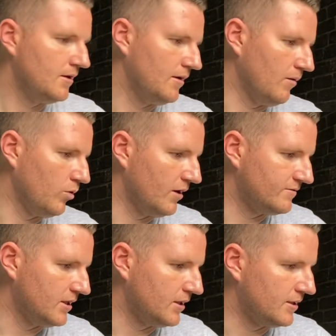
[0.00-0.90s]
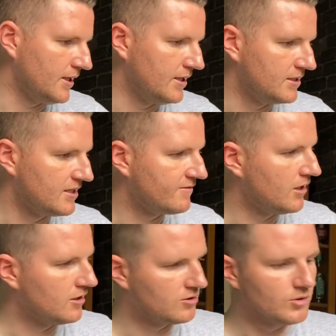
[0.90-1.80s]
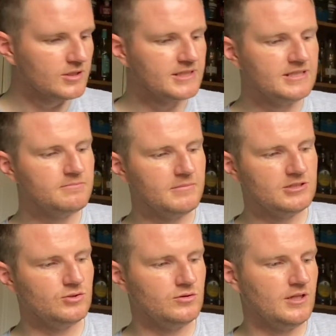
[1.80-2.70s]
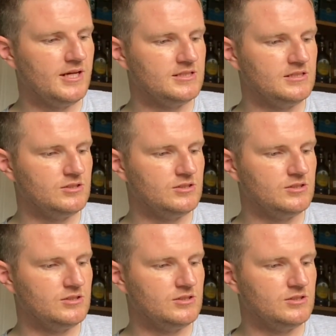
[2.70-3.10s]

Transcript: And what I've done is I've colour coordinated my two glasses.